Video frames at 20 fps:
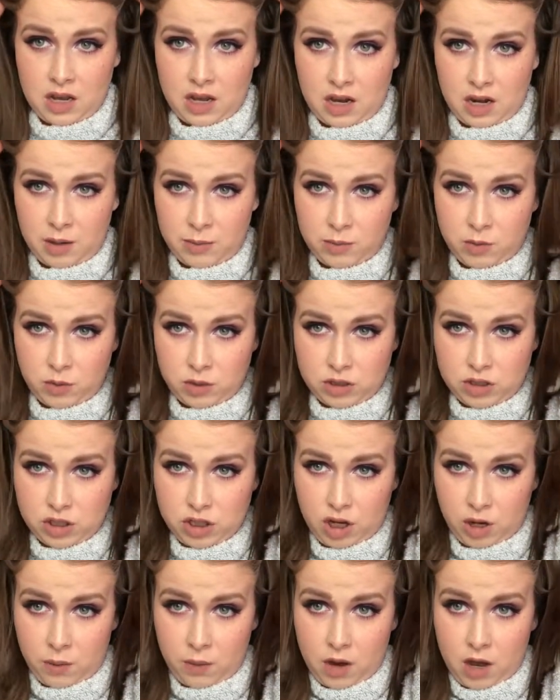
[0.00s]
and I'm going to
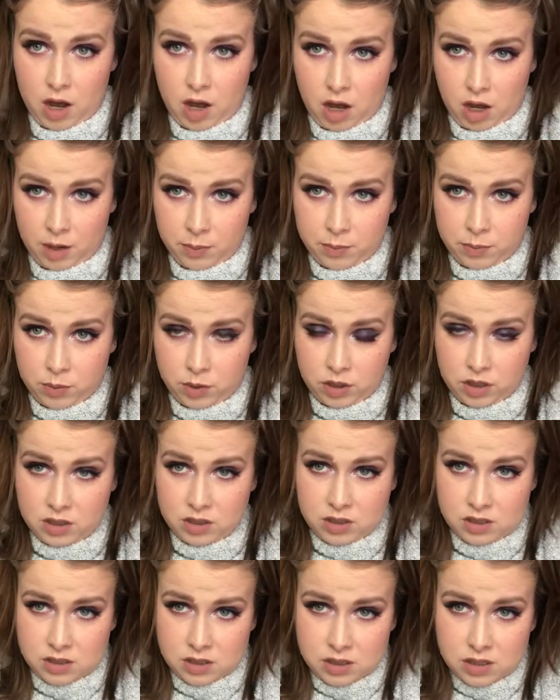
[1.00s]
go
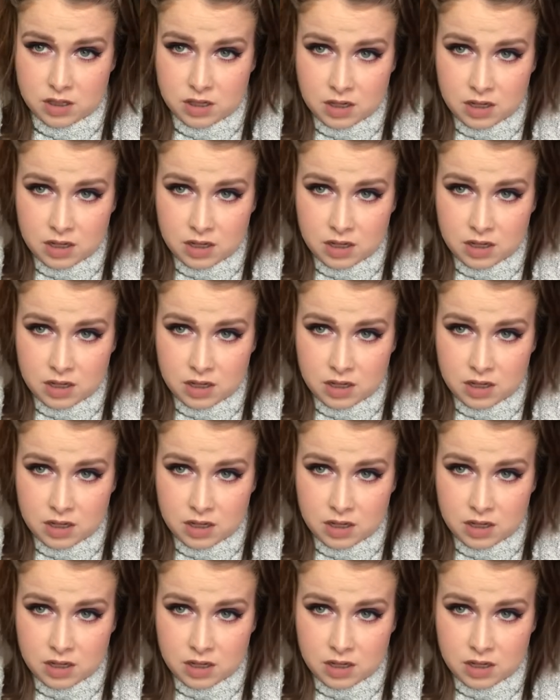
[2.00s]
upwards,